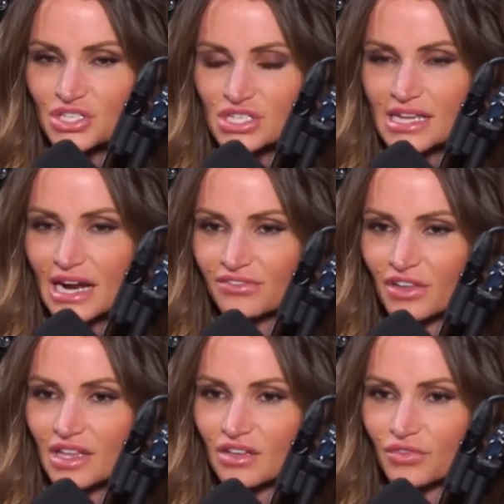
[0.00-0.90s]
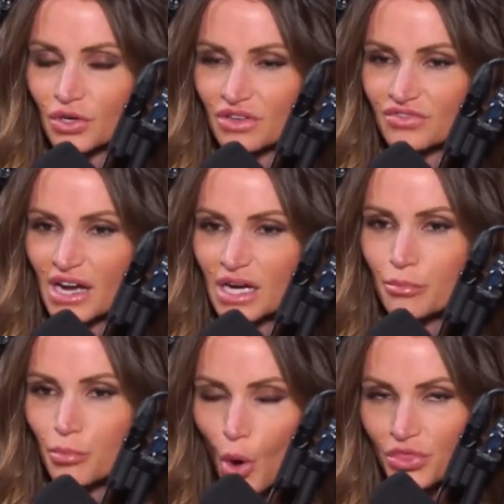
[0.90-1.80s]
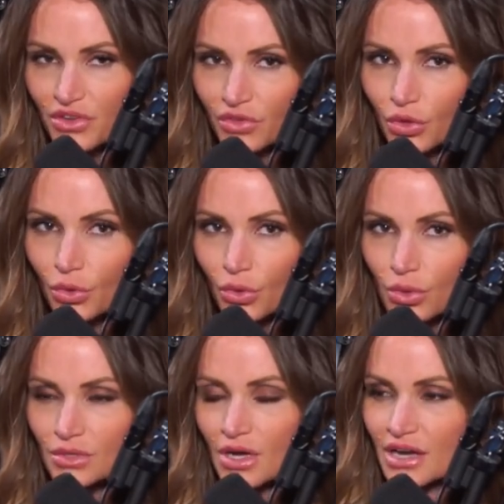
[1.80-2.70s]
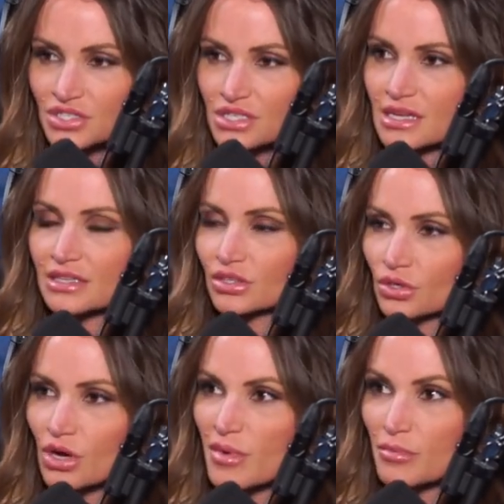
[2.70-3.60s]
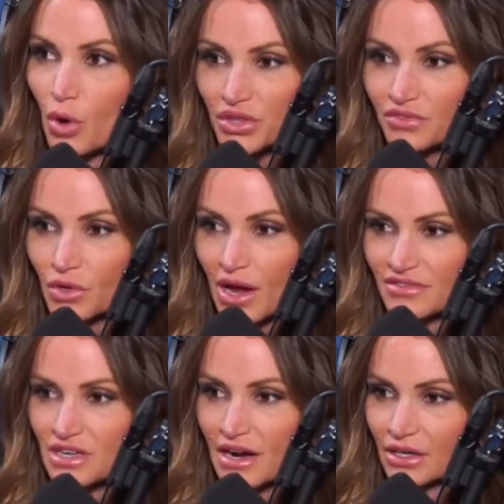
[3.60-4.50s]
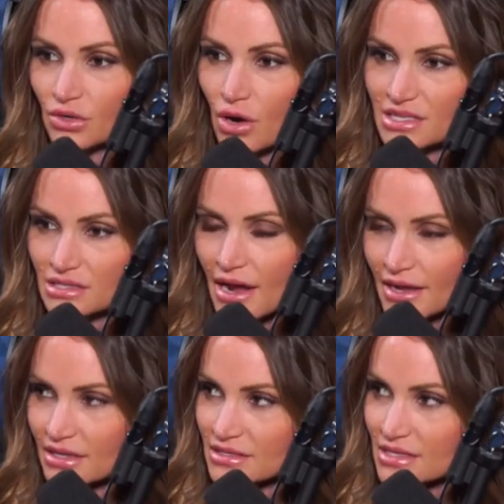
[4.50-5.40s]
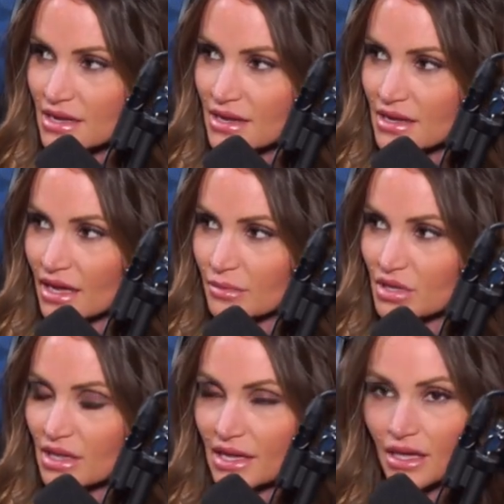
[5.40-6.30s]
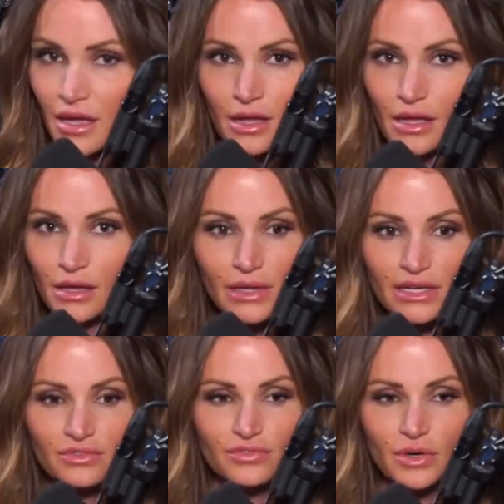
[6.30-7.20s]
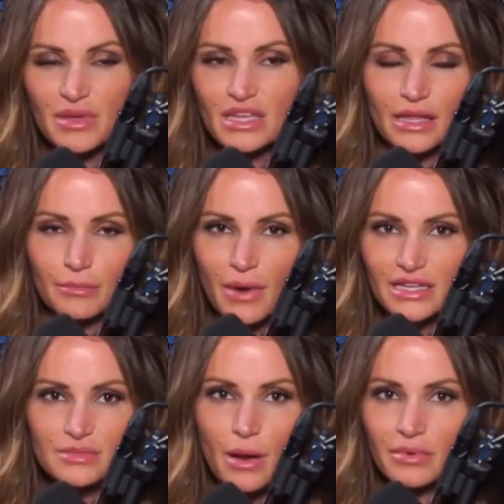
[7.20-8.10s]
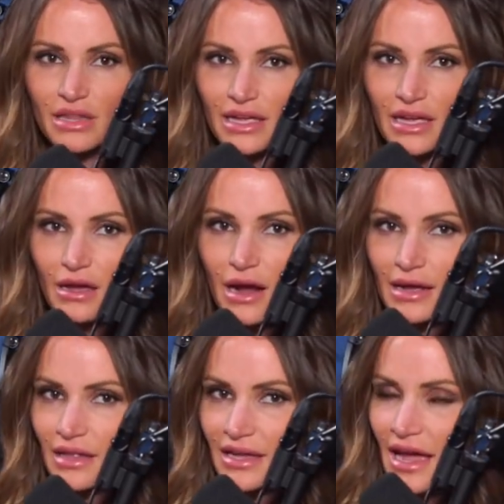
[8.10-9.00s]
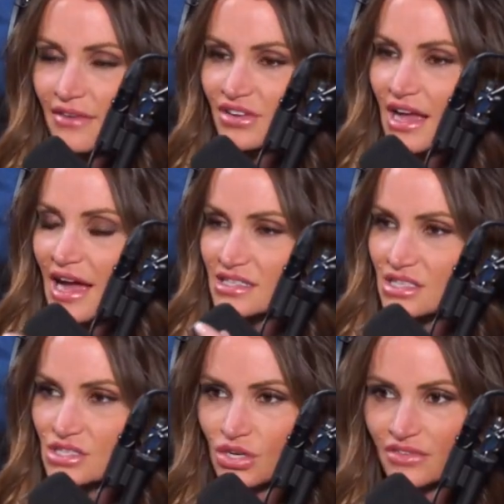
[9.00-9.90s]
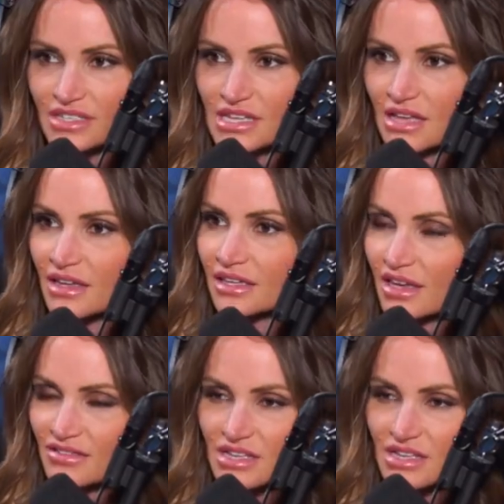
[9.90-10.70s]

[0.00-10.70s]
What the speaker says: It's just like, I feel like if you're in a funk, both of you, not just like the girl, but both of you have to kind of cross lines and be like for me, like mine's probably like, I like having acts of service. I like gifts.